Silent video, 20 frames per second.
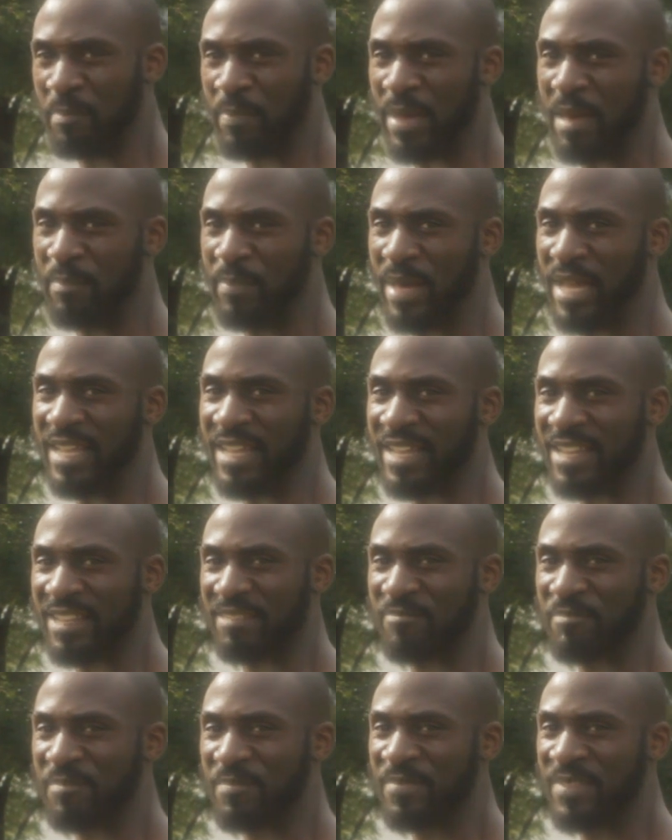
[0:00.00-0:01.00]
bear belly,
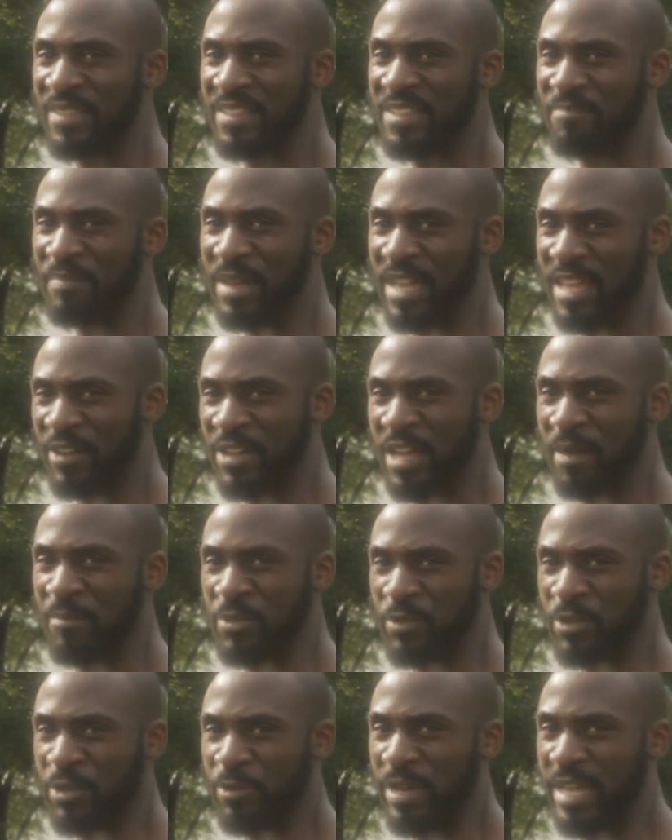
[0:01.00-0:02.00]
but it
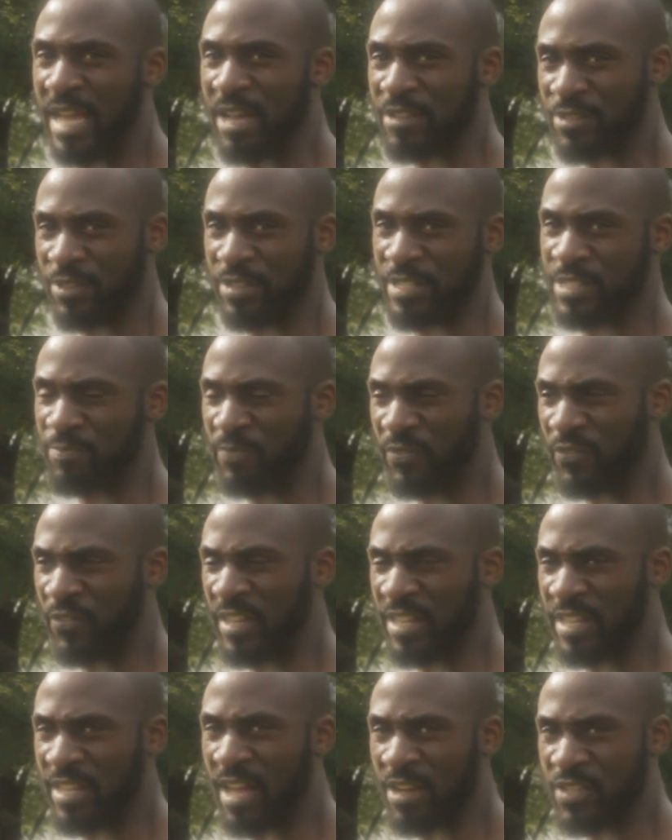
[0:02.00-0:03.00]
comes all the way out, so it's
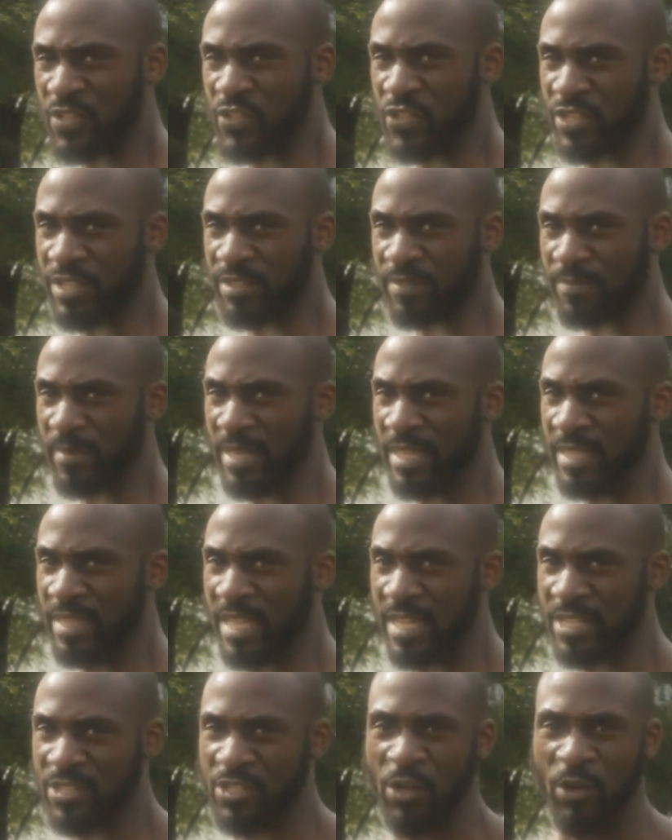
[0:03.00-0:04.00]
filling oxygen in
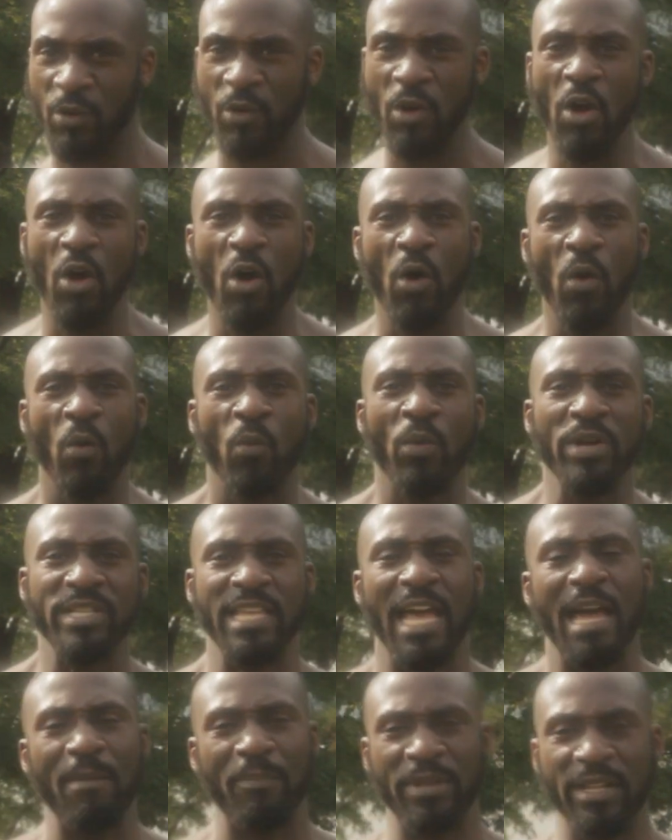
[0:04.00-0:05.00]
there. So
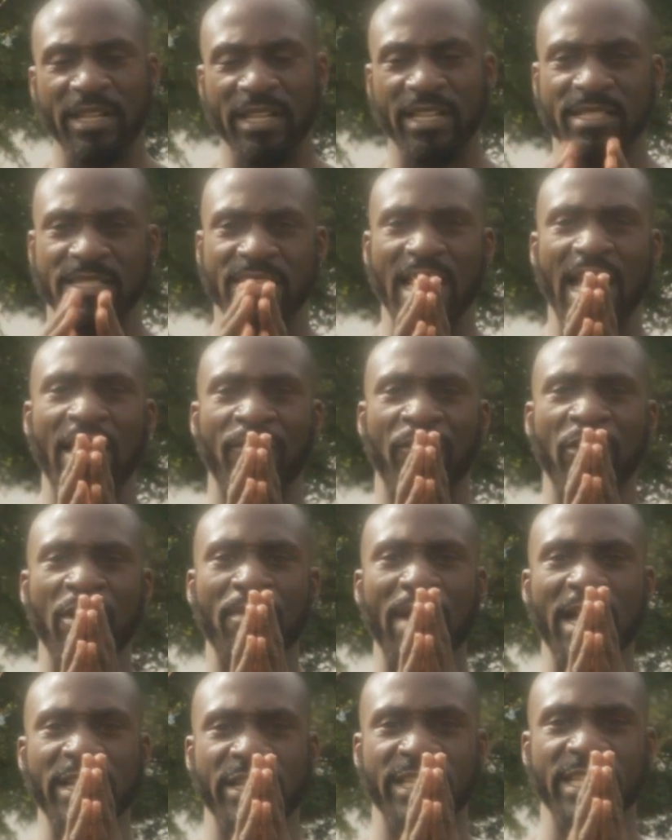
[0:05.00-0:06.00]
what's happening is that if
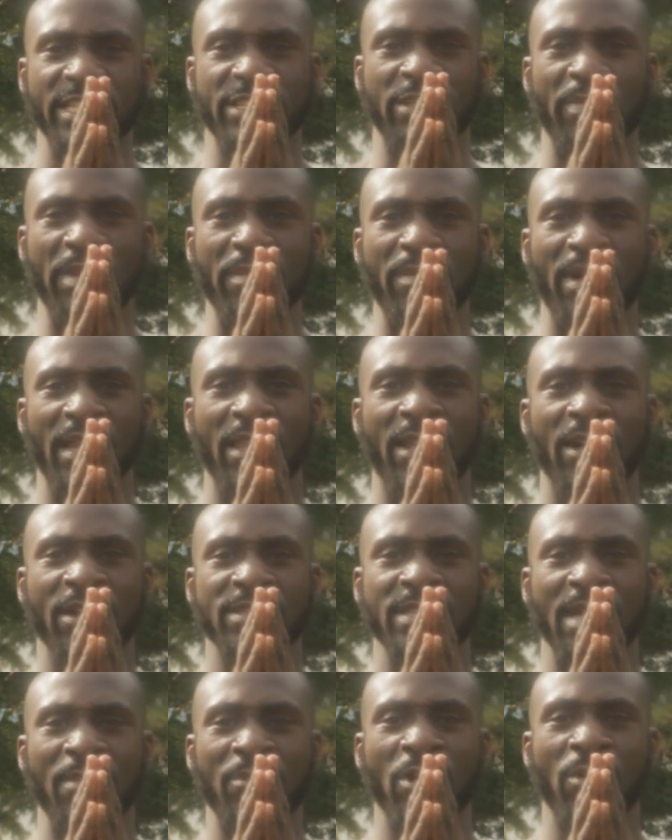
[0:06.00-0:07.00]
you imagine this to be my
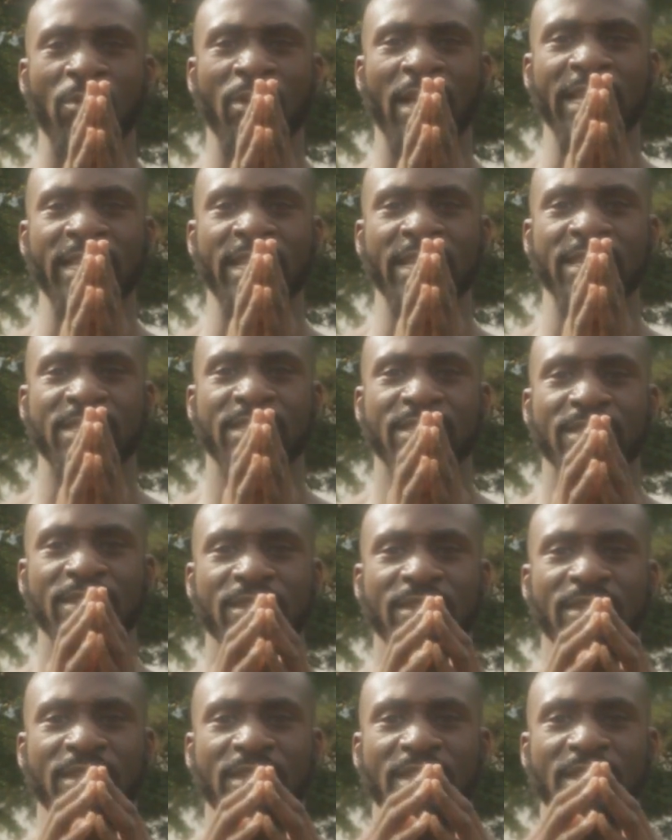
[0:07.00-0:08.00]
lungs, I'm going like this.
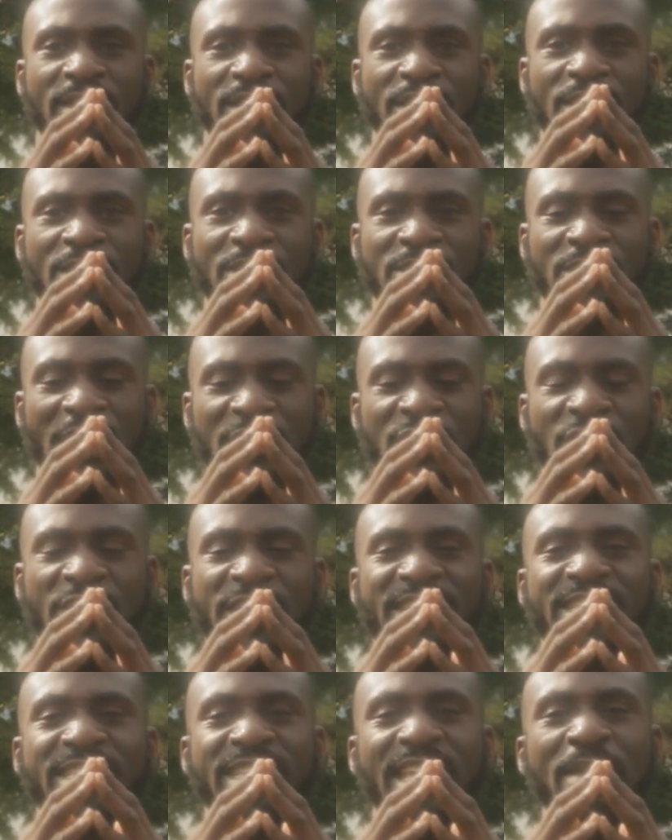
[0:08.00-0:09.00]
So as you
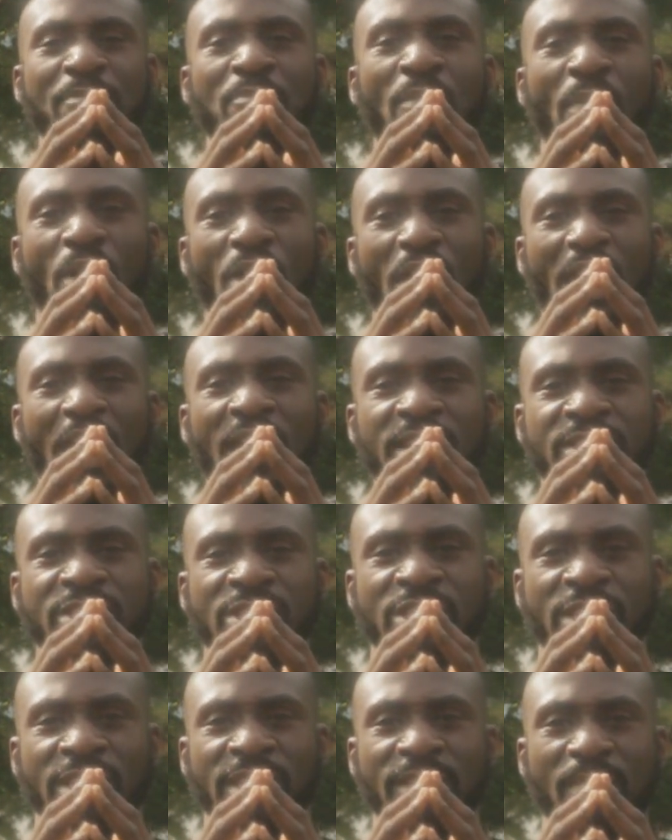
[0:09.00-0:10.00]
can see, more
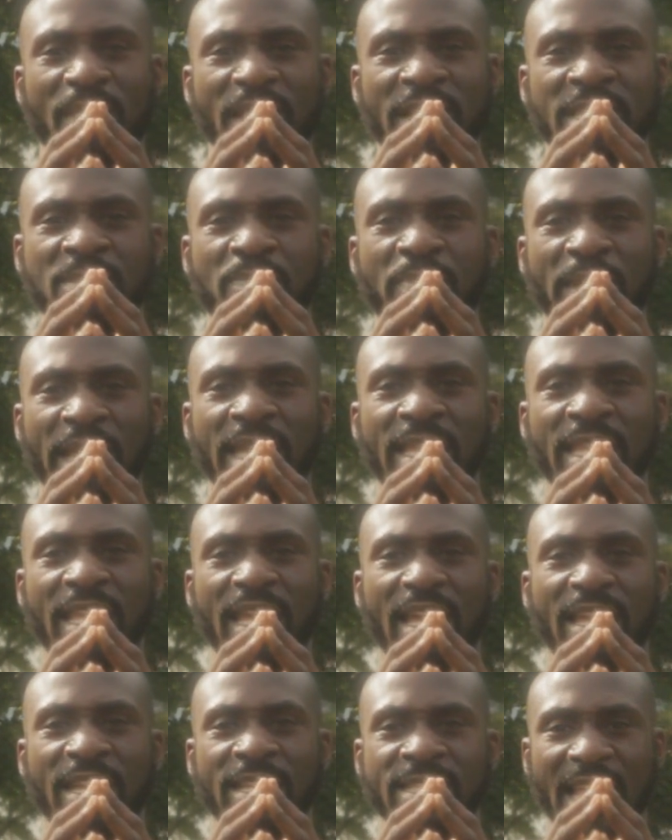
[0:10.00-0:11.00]
oxygen
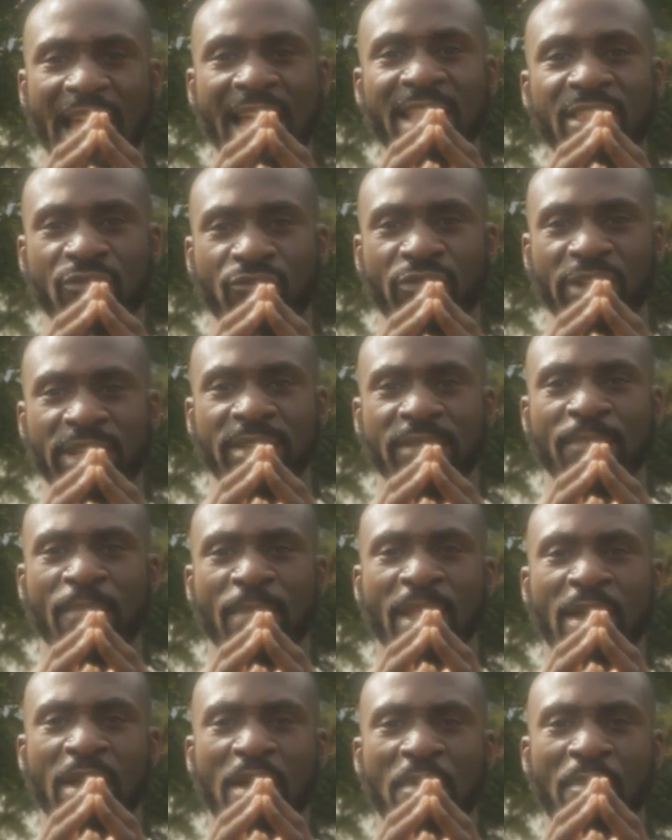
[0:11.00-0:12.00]
is entering
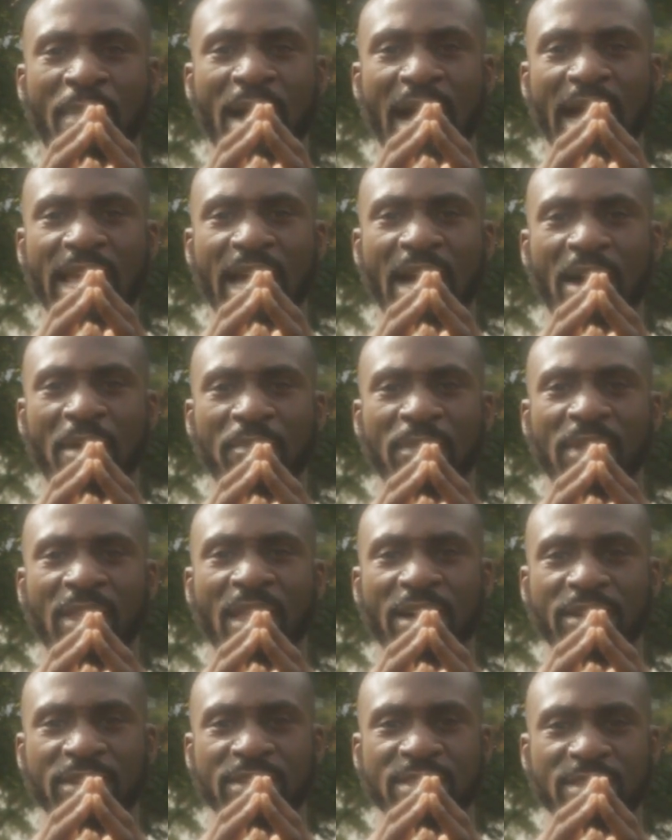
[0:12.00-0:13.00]
my
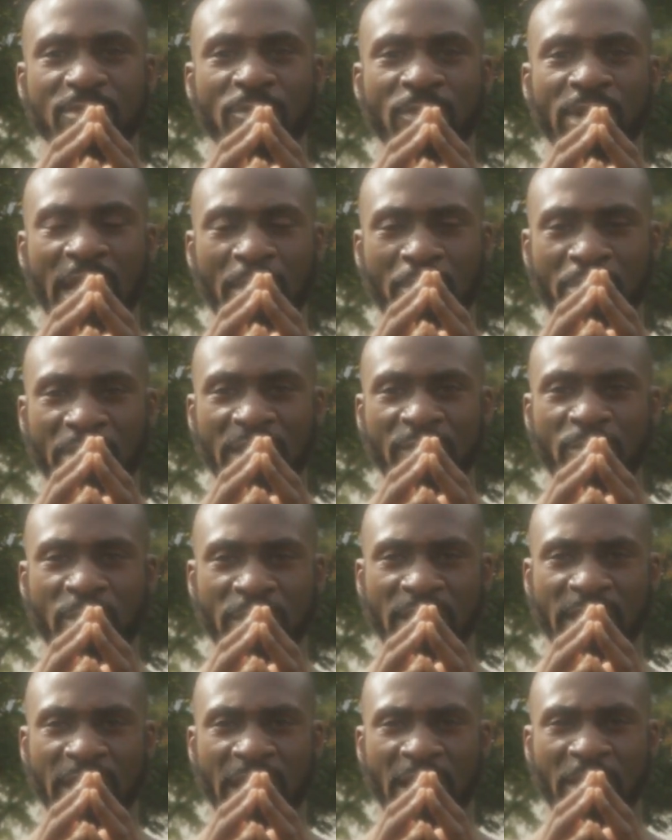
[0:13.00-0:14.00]
lungs when I breathe with